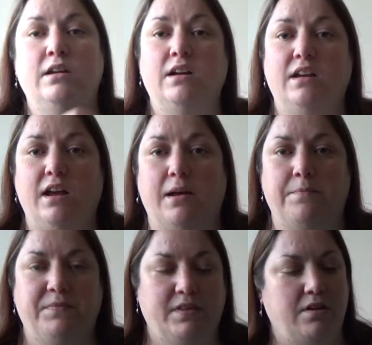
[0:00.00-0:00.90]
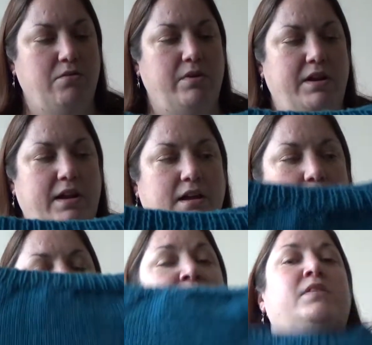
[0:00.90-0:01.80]
yeah, it all went
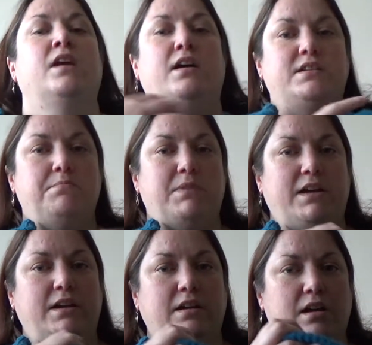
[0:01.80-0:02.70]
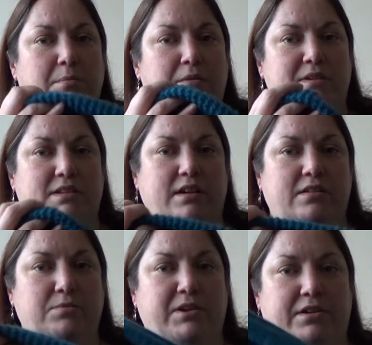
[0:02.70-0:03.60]
okay. I did make a couple of
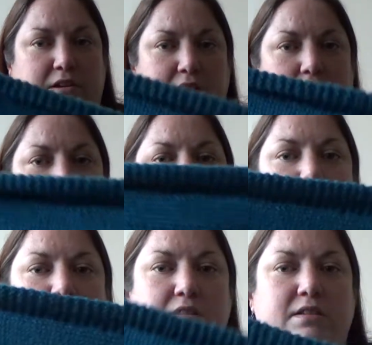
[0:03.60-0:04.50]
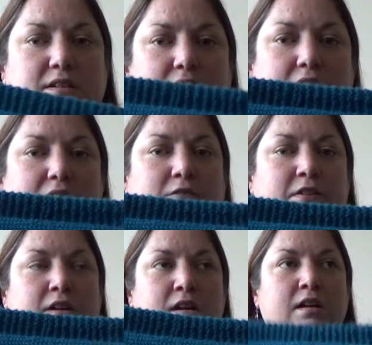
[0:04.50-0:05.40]
mistakes when I did the sleeve.
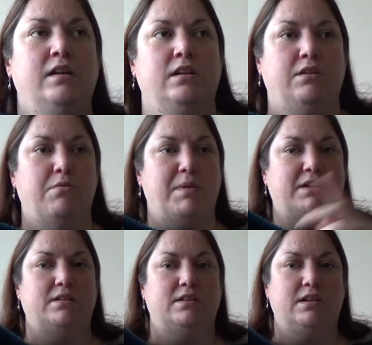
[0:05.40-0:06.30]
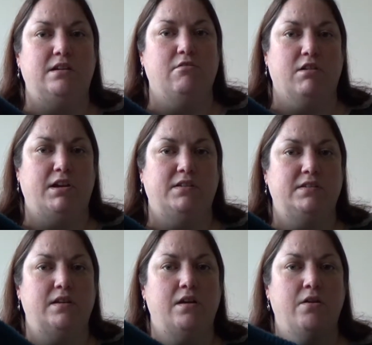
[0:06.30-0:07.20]
You were meant to
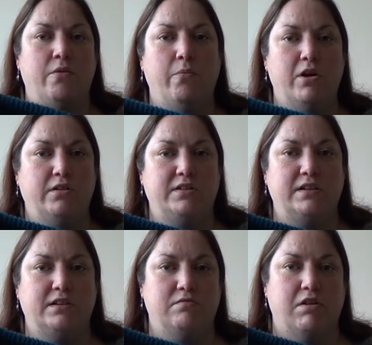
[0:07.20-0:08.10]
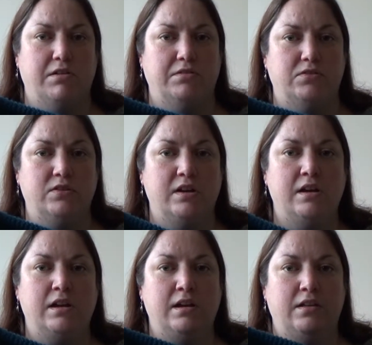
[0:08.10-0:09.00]
decrease, work 6 rows,
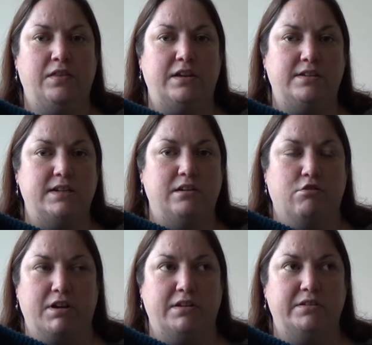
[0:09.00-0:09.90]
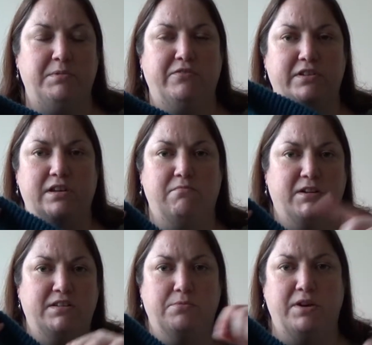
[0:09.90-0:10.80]
then decrease, but for some
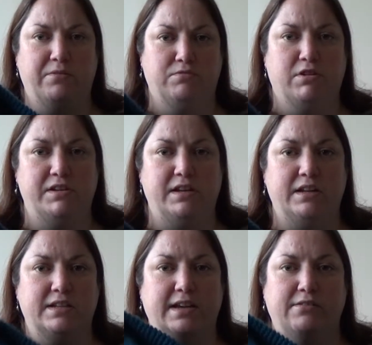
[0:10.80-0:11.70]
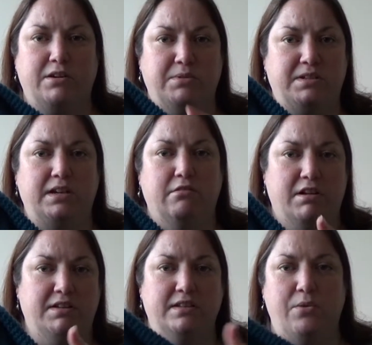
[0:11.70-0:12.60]
reason when I was writing it down I was
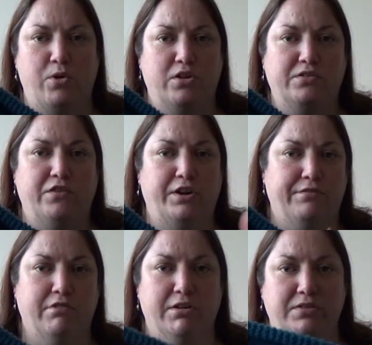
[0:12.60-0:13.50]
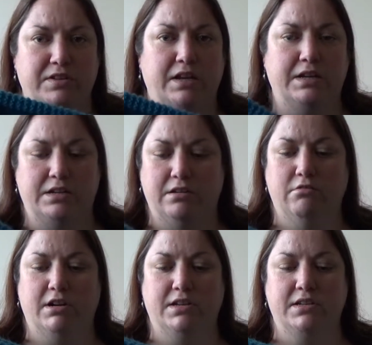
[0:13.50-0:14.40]
decreasing, worked 5 rows and then
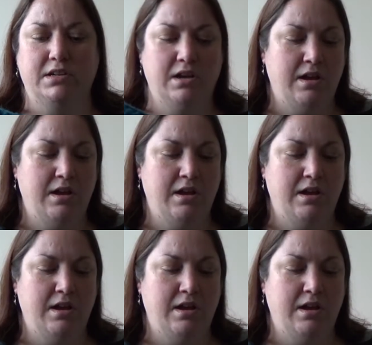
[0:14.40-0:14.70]
decreased.